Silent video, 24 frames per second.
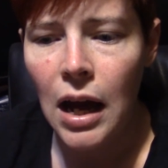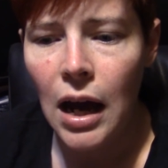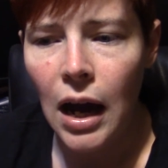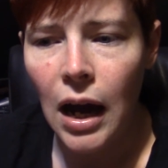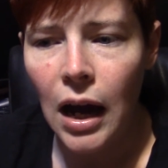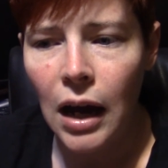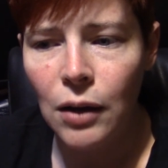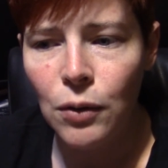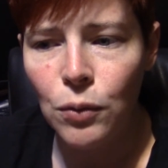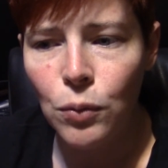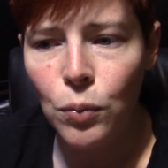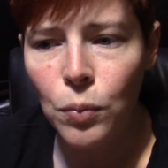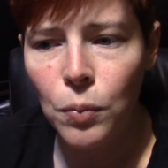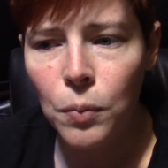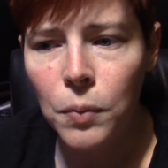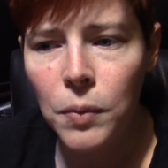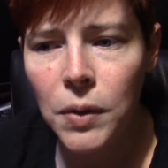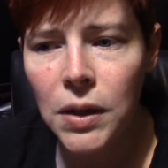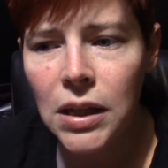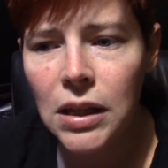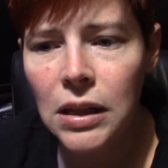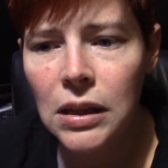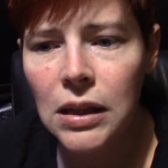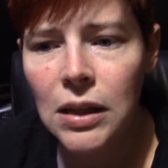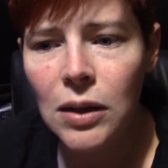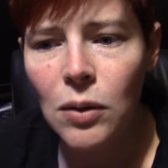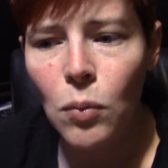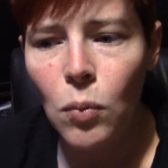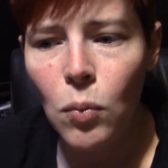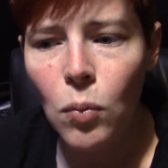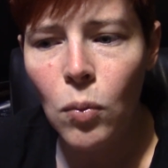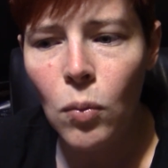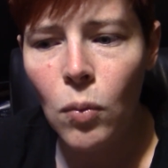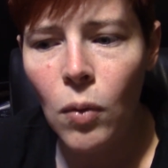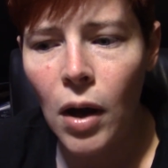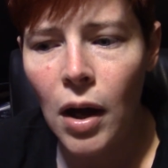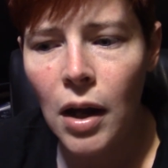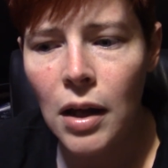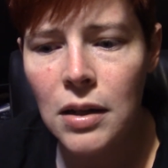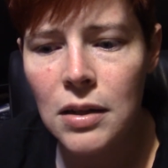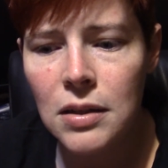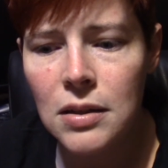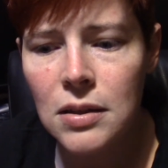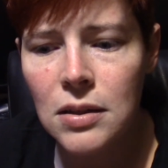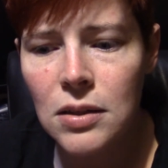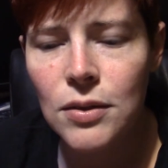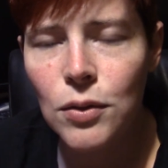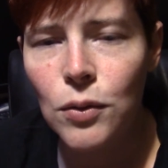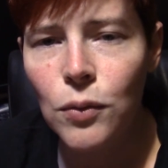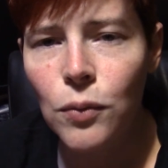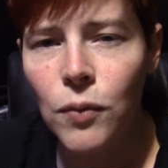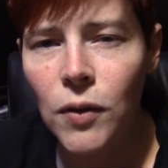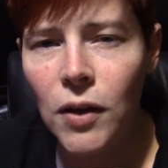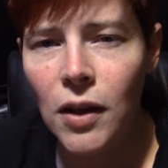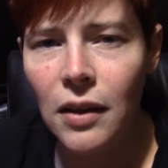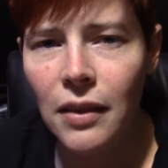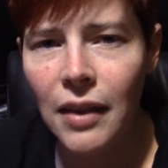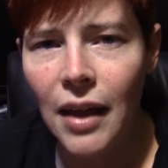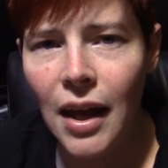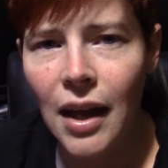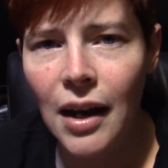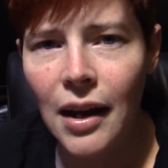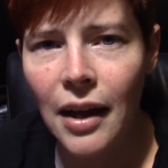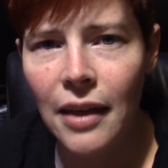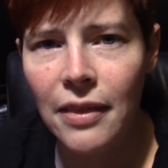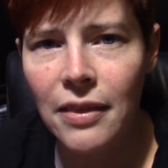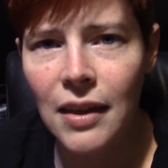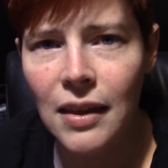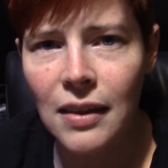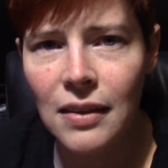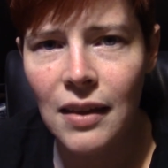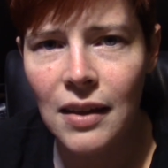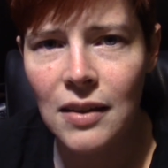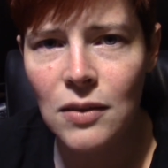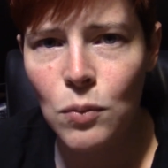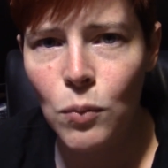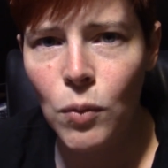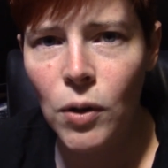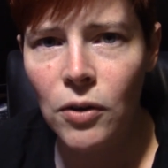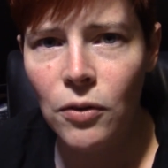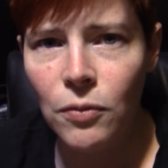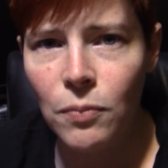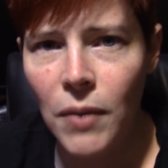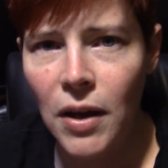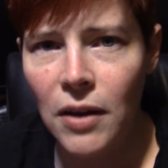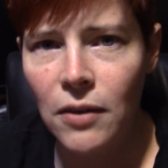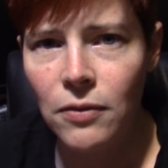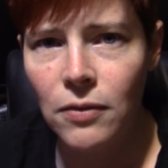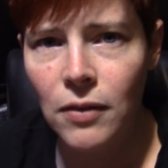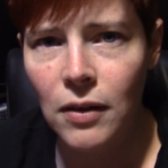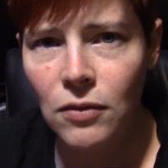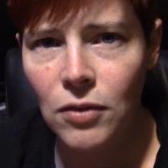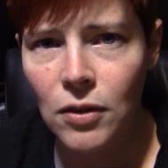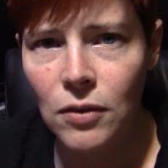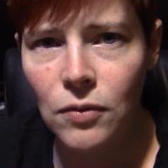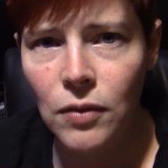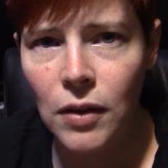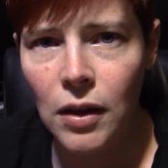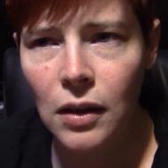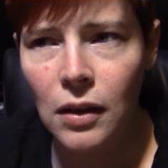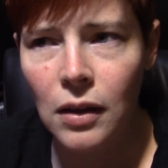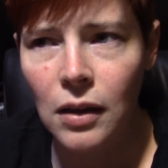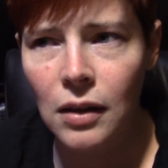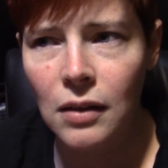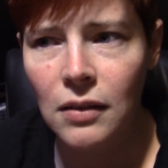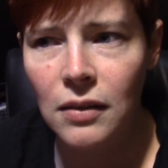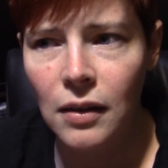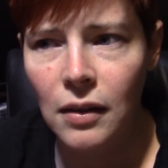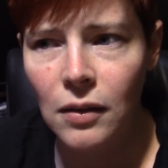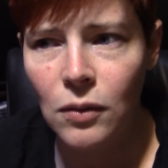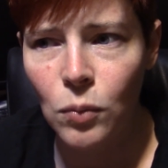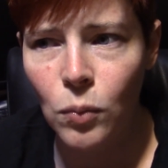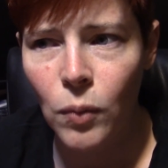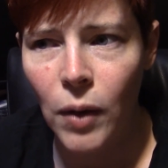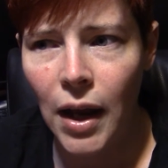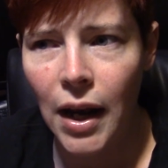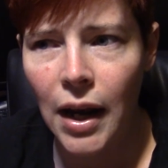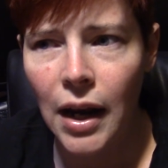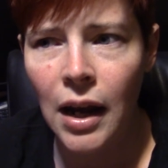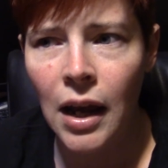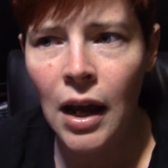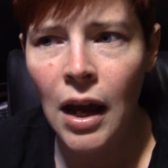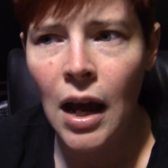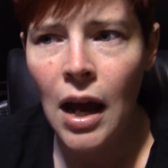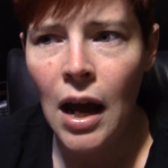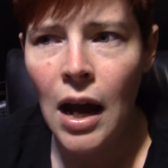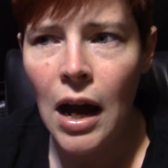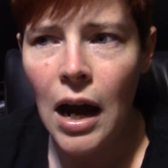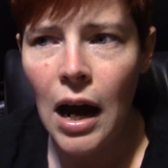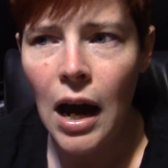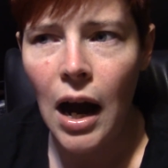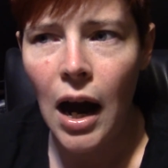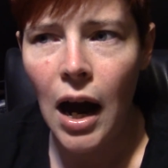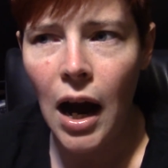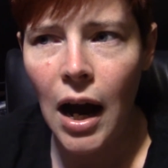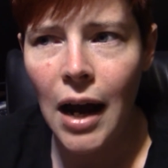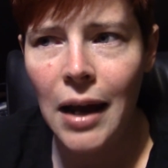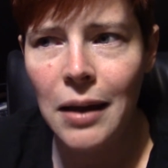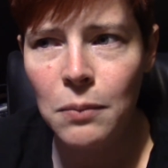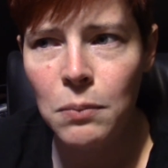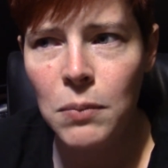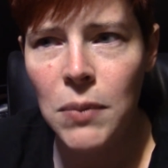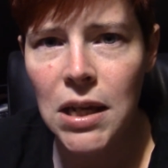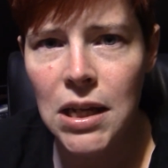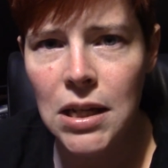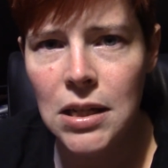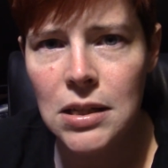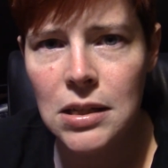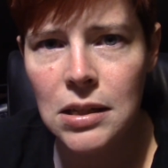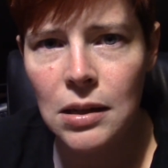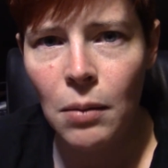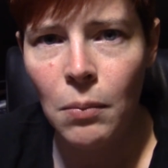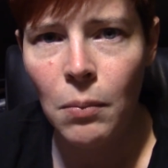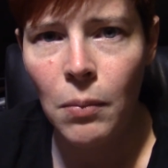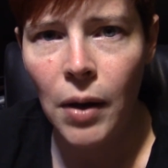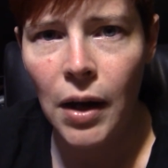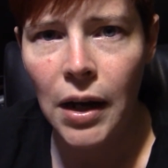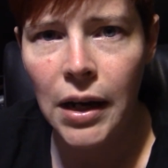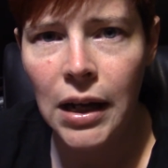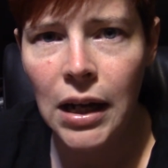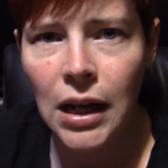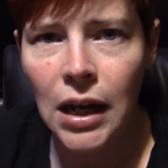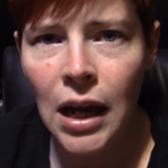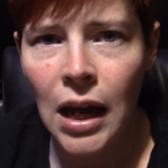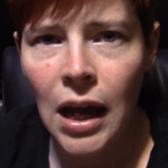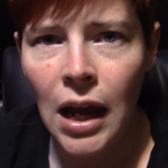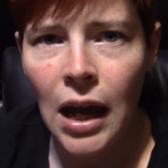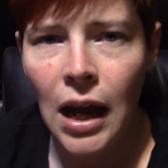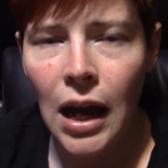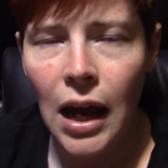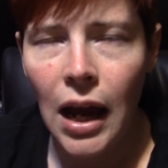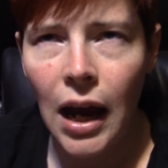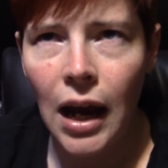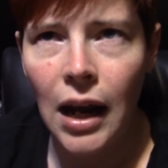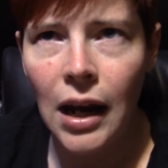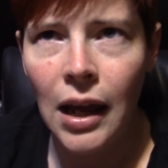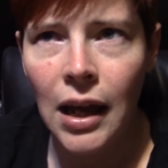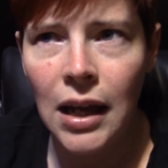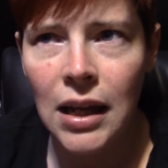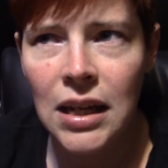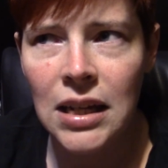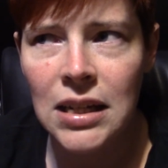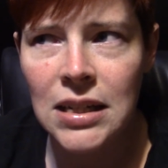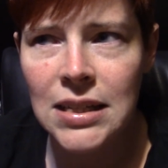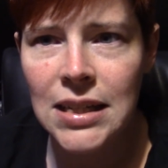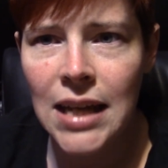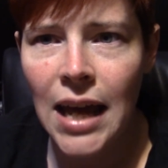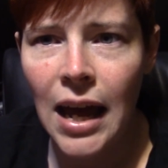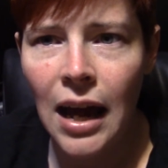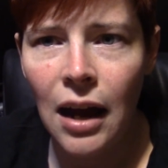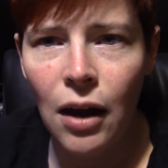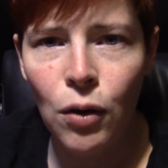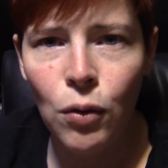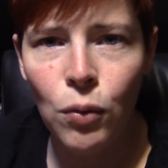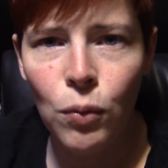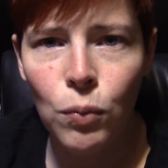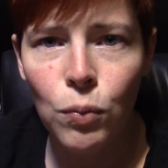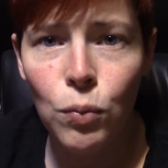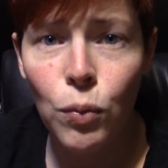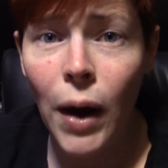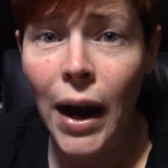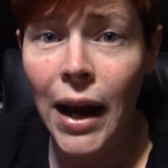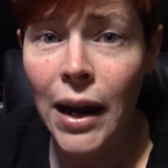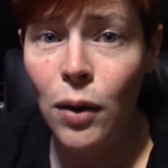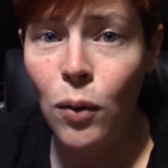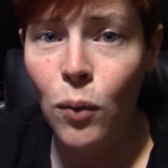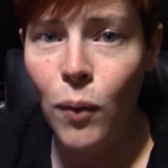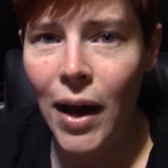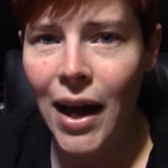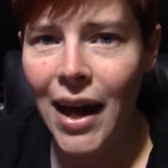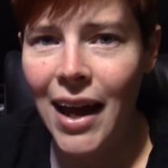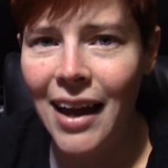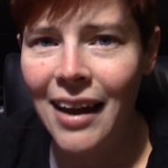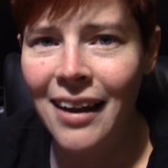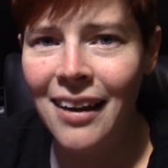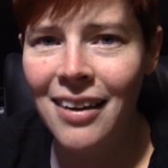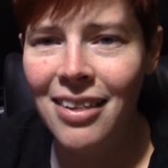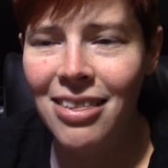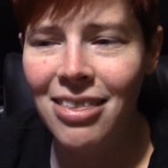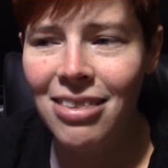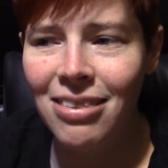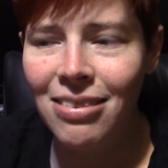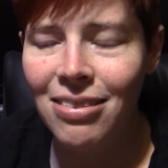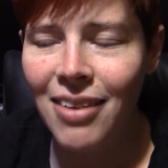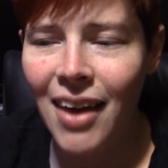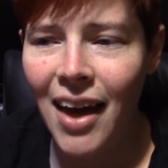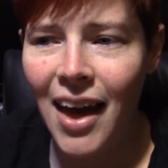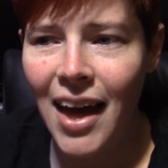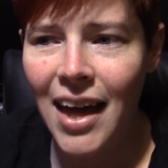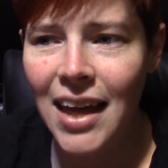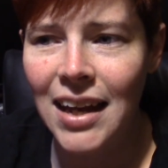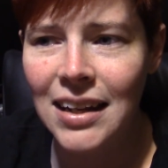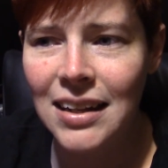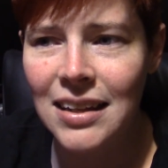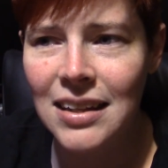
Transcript: I really want to feel that. I think that's one of my favorite feelings, is when I meet somebody and I can tell right away that